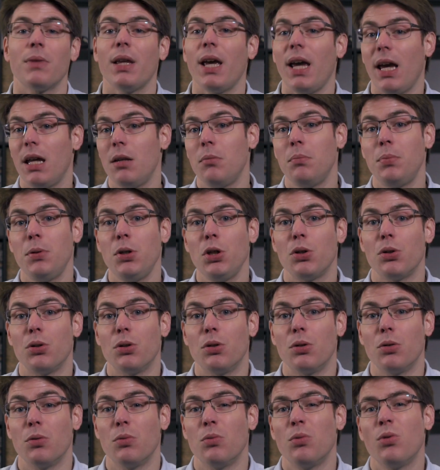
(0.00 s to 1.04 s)
and
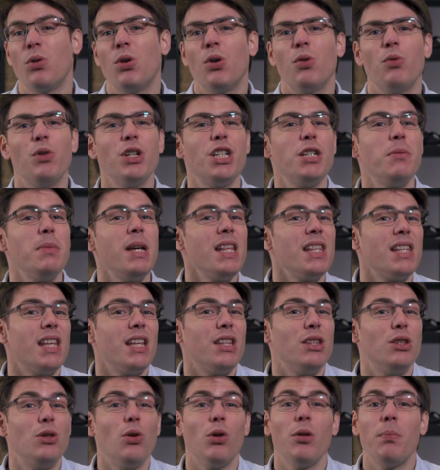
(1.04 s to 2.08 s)
pure, which means they
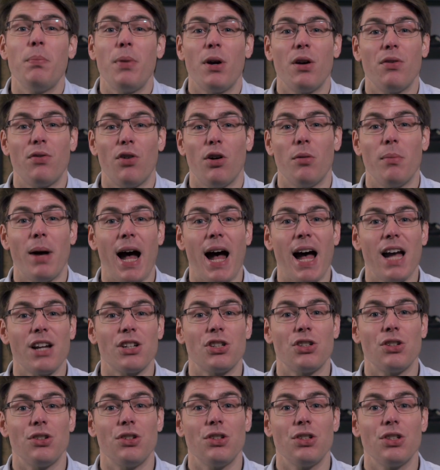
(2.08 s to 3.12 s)
don't perform
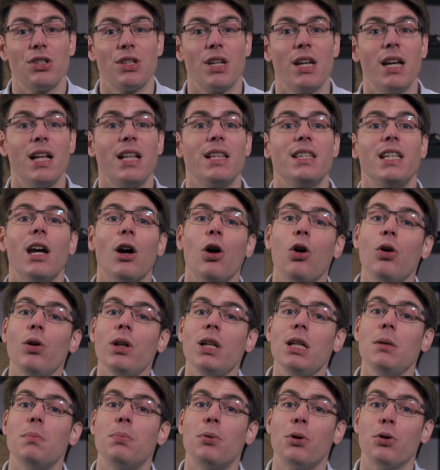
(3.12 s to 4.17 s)
actions, they
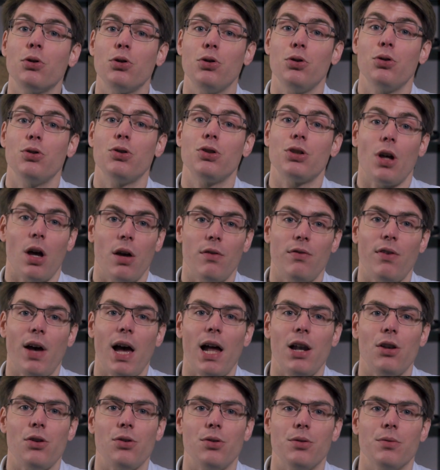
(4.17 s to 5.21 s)
only produce a
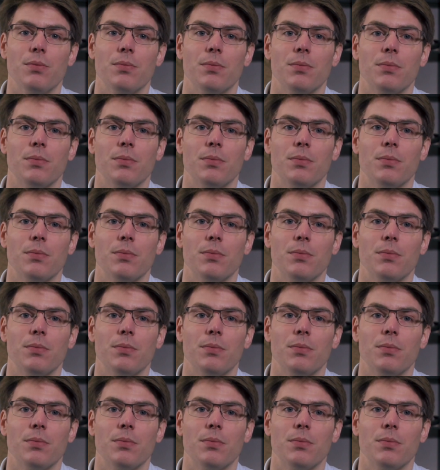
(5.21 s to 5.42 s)
value.